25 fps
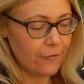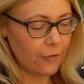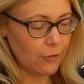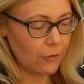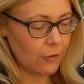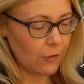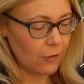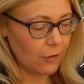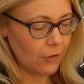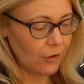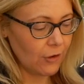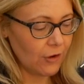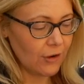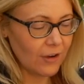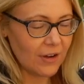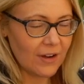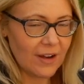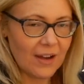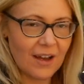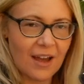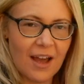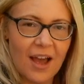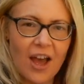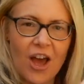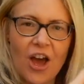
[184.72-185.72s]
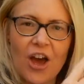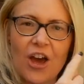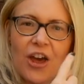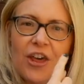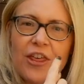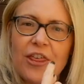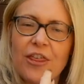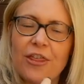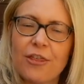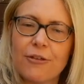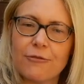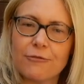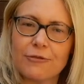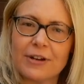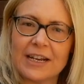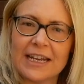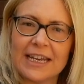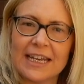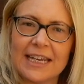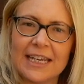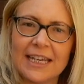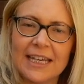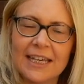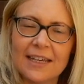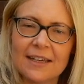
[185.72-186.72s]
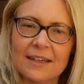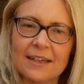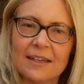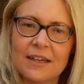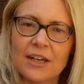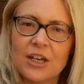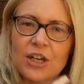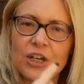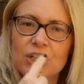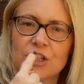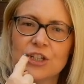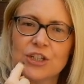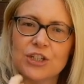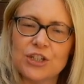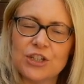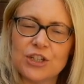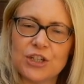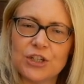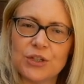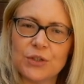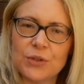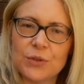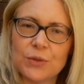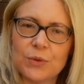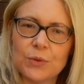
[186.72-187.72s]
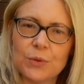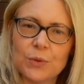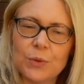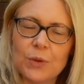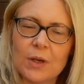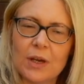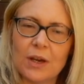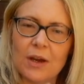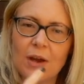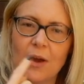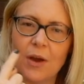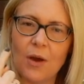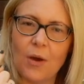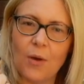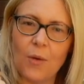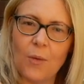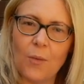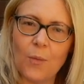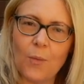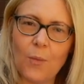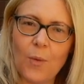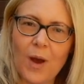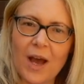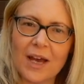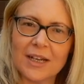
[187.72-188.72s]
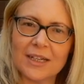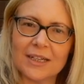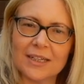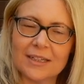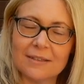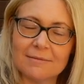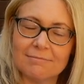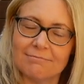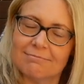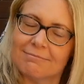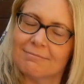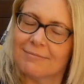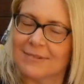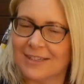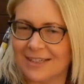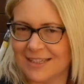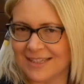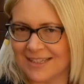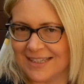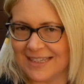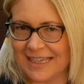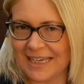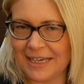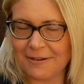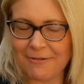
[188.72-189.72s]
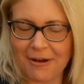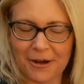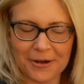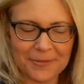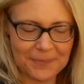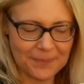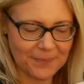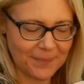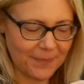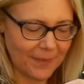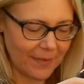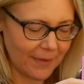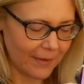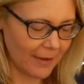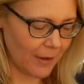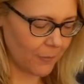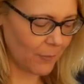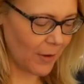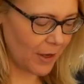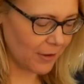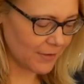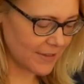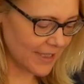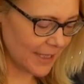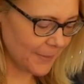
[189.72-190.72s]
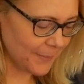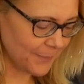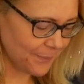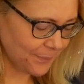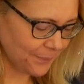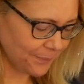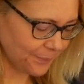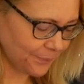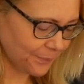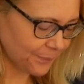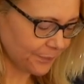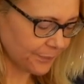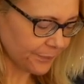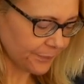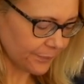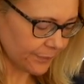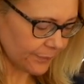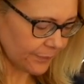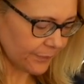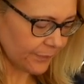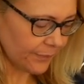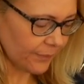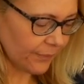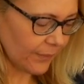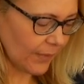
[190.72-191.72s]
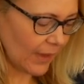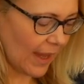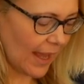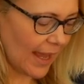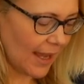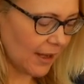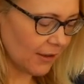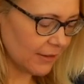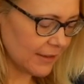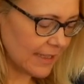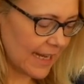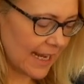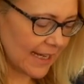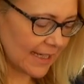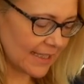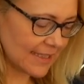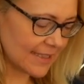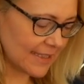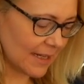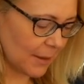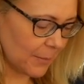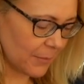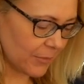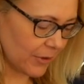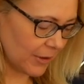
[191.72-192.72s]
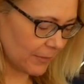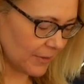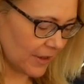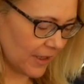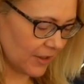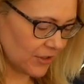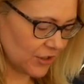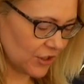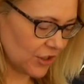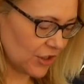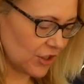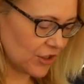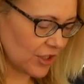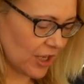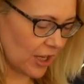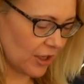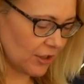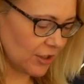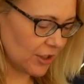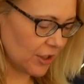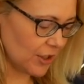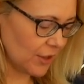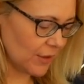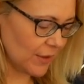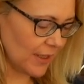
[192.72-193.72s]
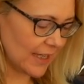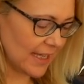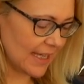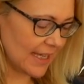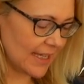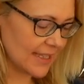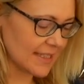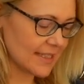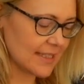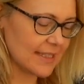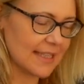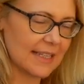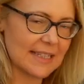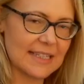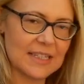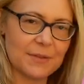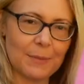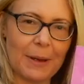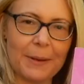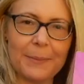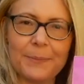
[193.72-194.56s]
four, three, two, one, zero. Well done. Our next number I'm going to show you is this